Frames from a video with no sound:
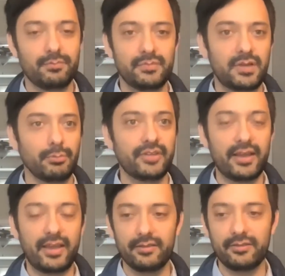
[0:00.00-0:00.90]
couple
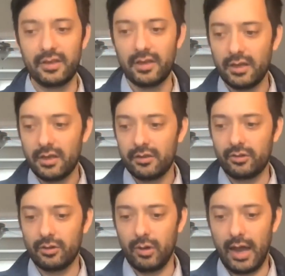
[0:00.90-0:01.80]
decades.
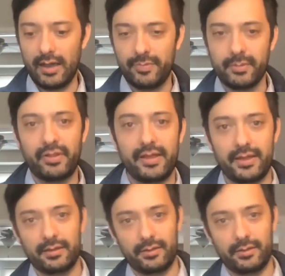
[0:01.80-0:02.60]
So I've been playing